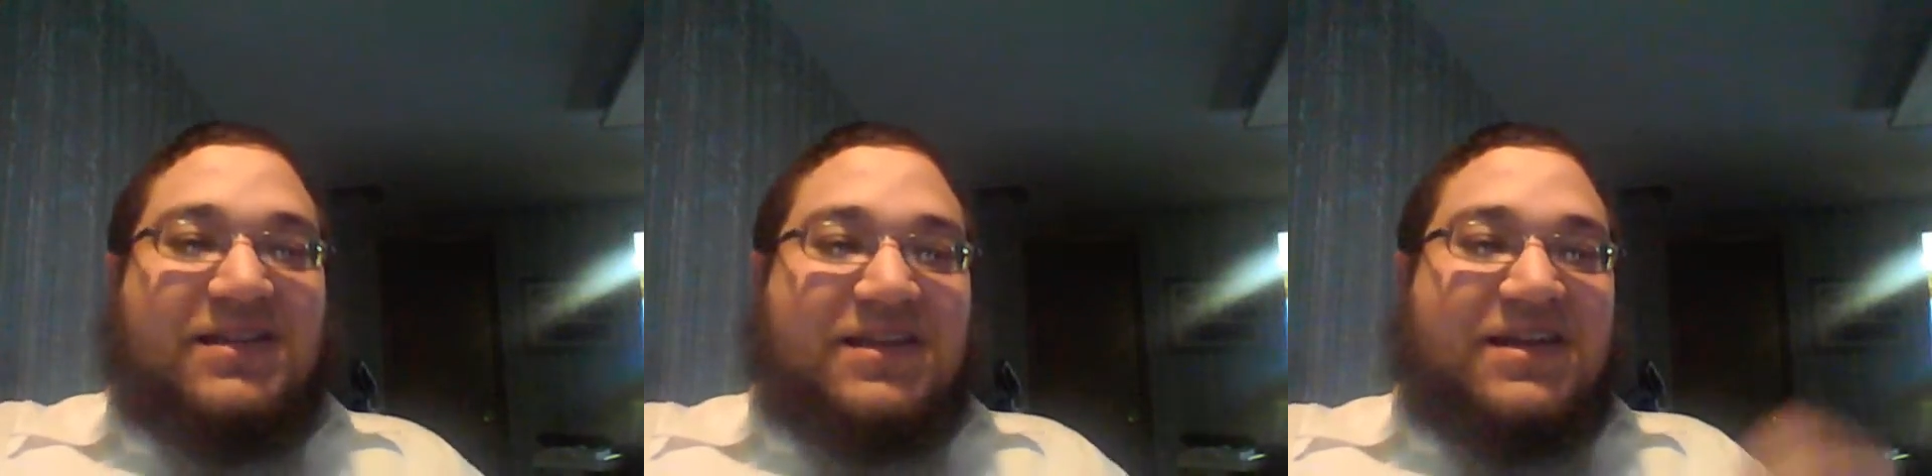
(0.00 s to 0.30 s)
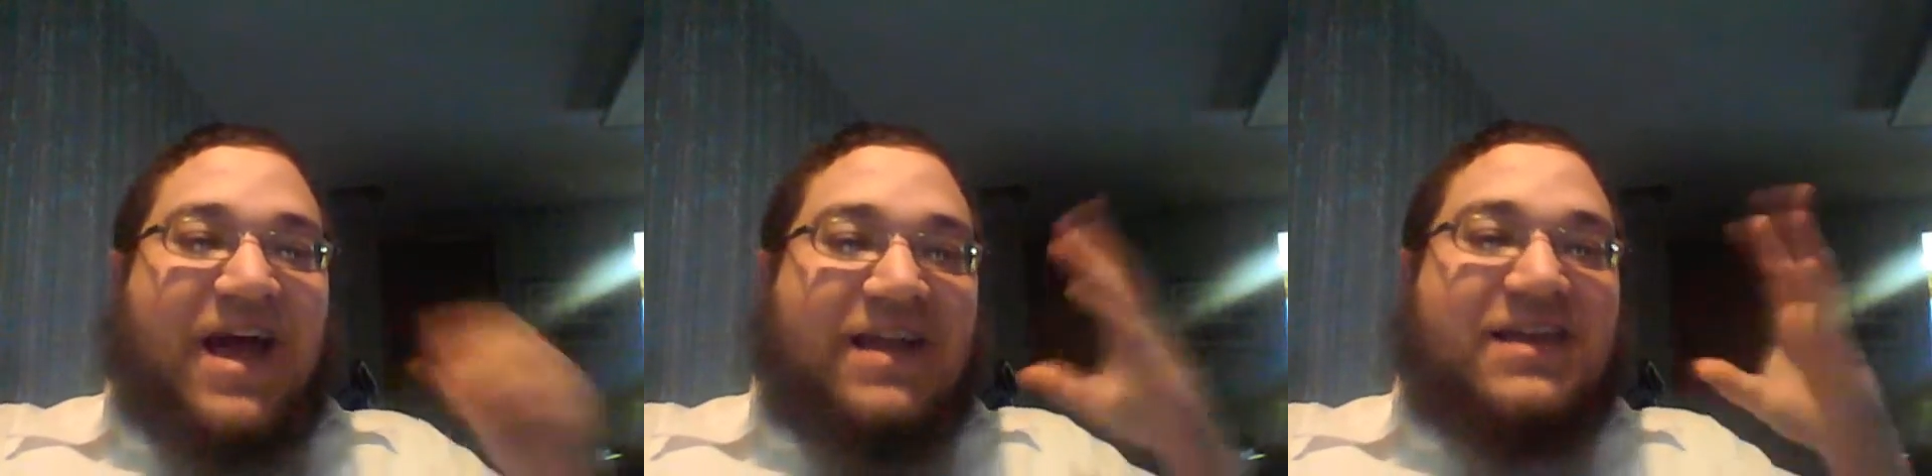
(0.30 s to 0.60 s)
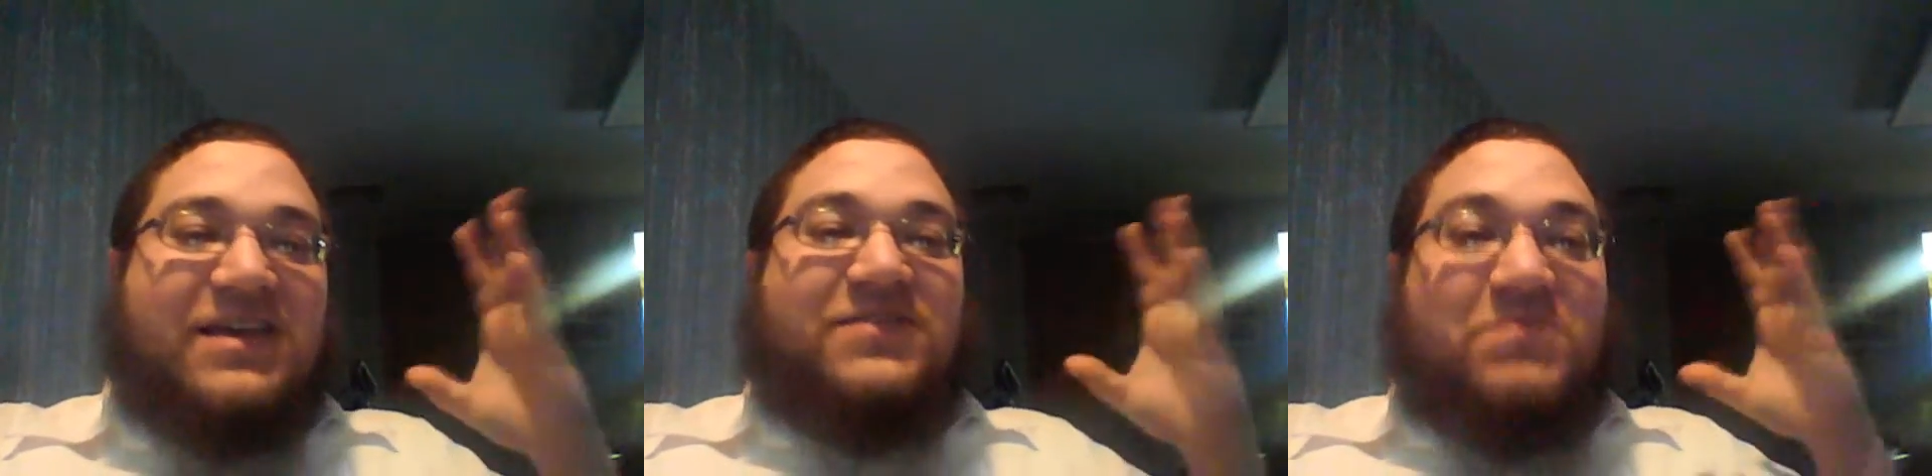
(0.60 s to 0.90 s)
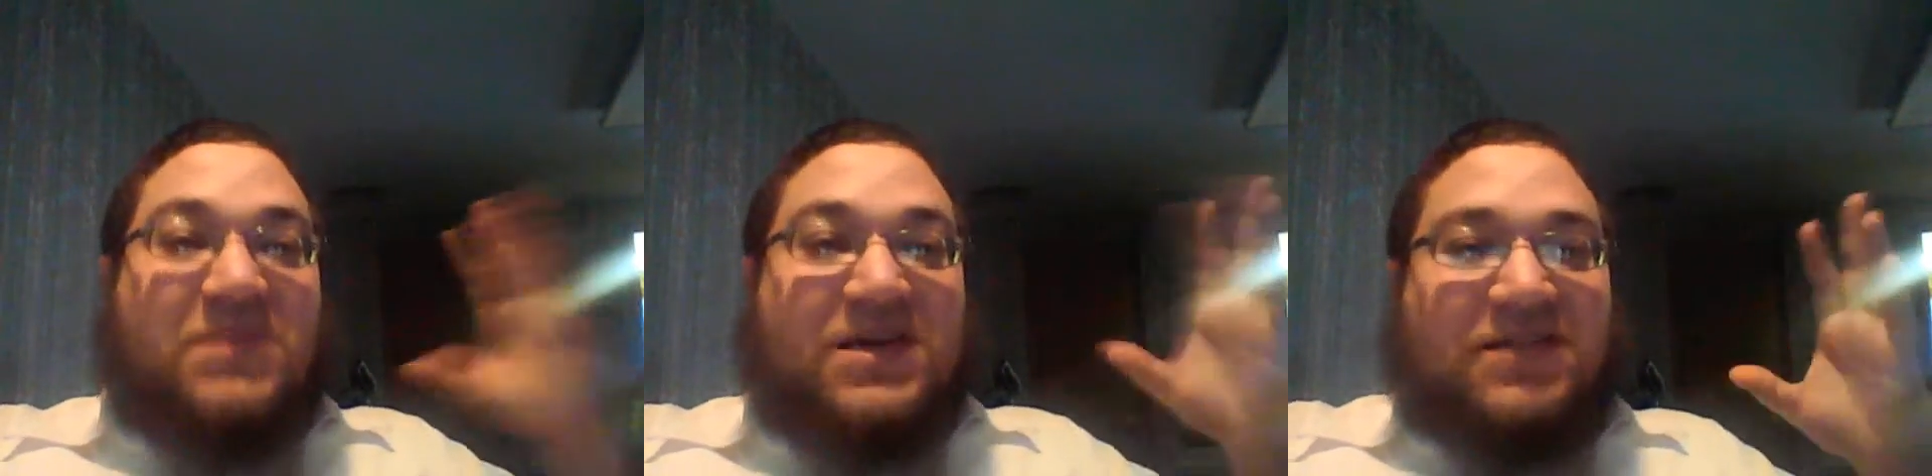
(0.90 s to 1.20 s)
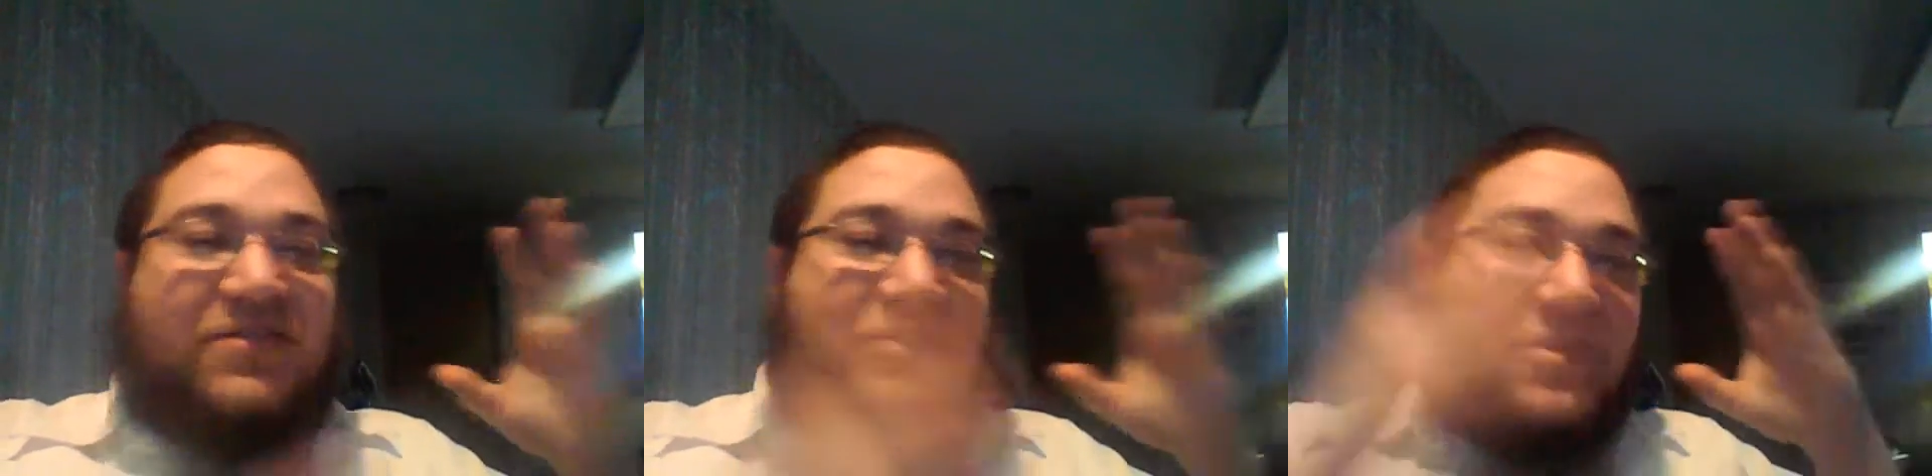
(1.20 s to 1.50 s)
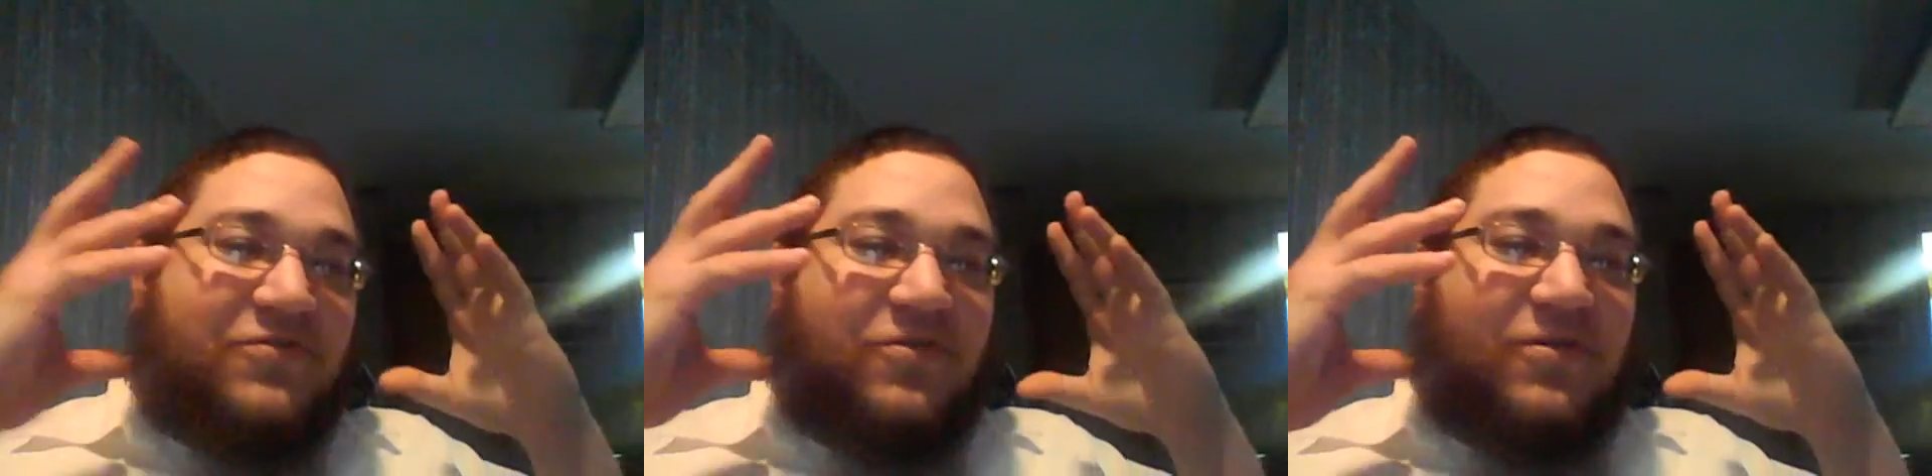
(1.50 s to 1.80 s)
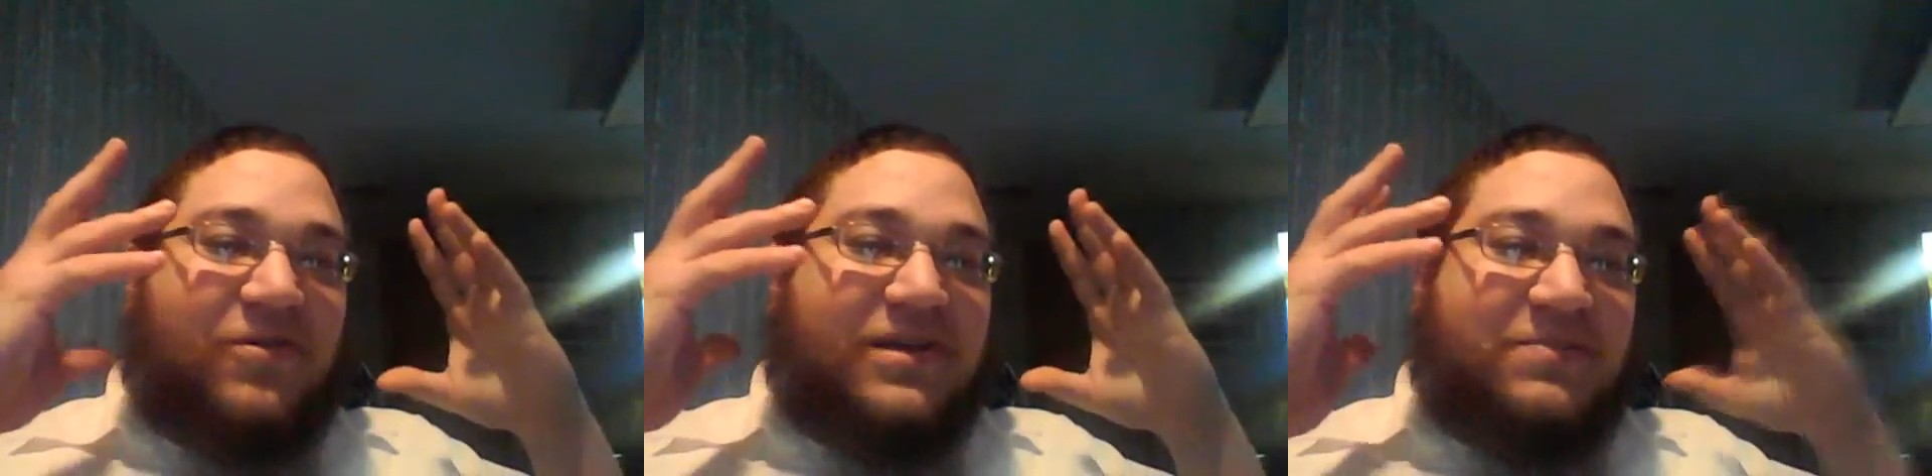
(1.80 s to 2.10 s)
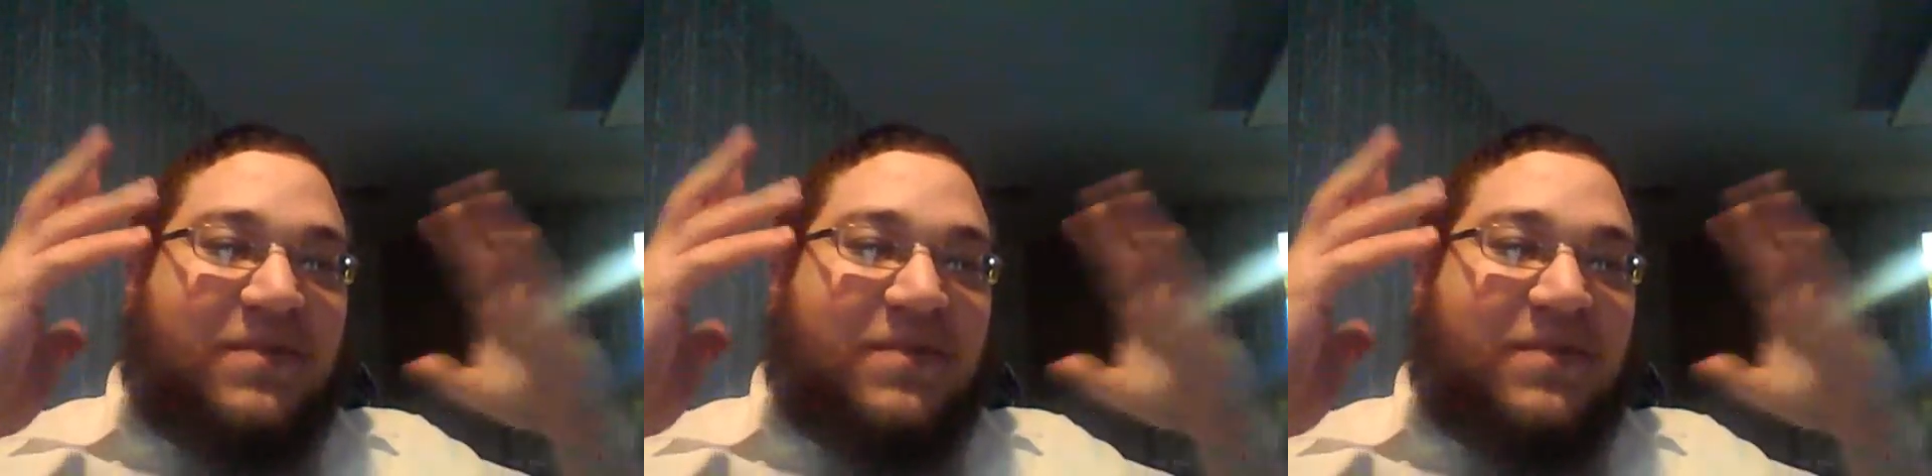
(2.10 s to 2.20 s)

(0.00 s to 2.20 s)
did not eat meat, so therefore his